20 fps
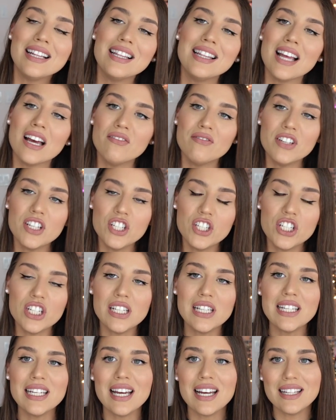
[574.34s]
La
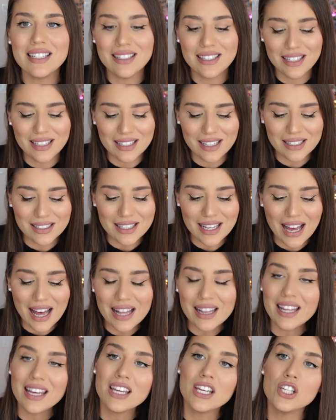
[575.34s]
Vigilia di
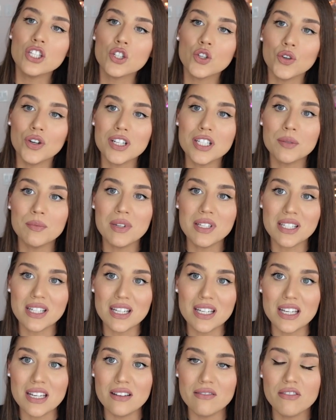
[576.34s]
Natale is Christmas
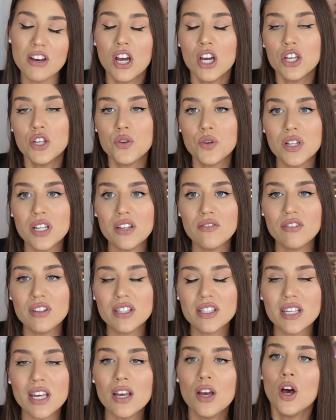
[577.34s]
Eve. You could
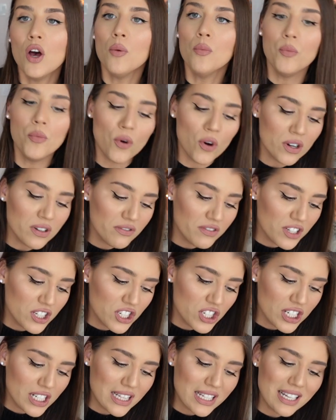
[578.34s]
even say Buon
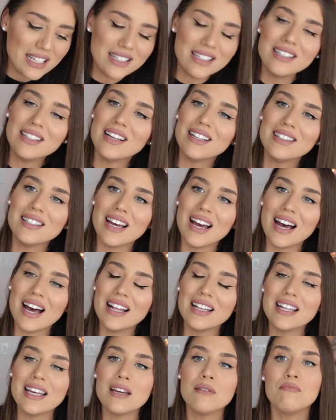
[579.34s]
Vigilia di
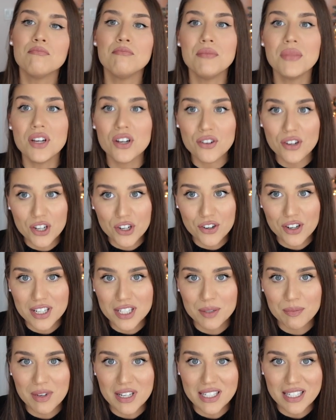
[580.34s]
Natale, Merry
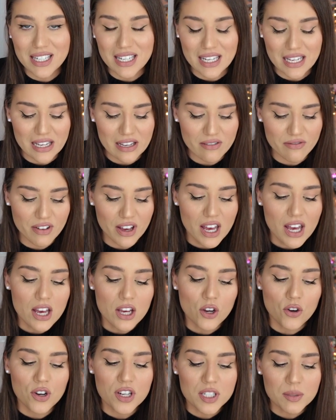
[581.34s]
Christmas Eve.
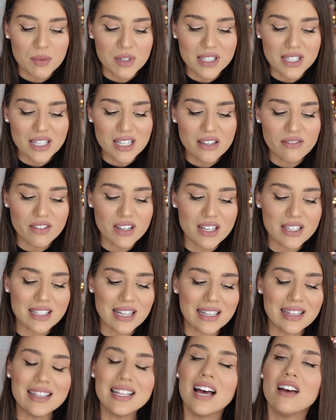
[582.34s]
Christmas Eve is
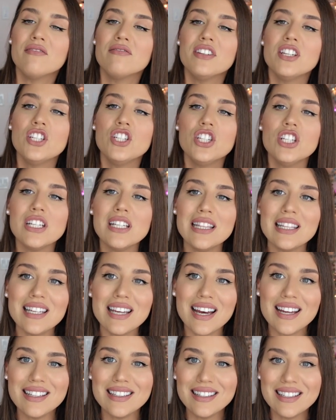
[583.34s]
La
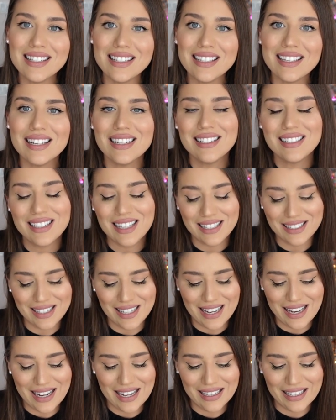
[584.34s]
Vigilia di
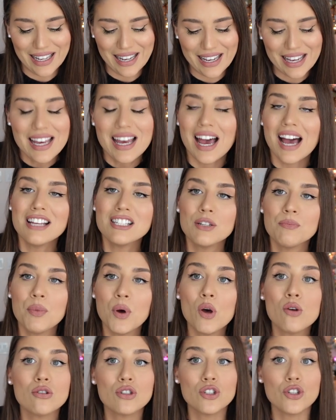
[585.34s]
Natale, as
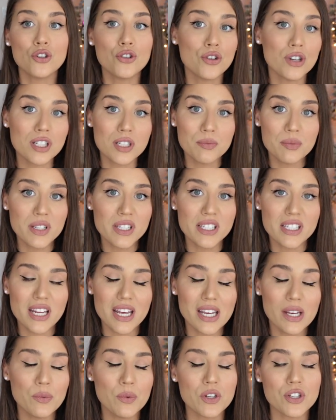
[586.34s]
opposed to Christmas
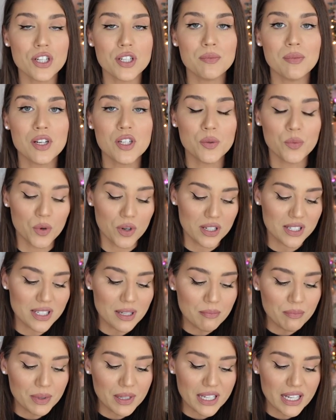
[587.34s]
Day, which is much more
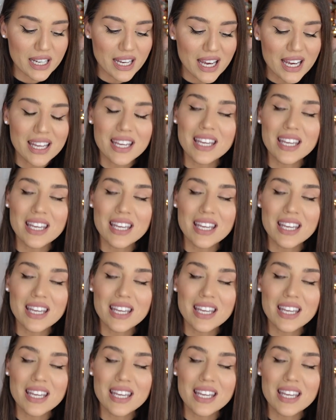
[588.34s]
simply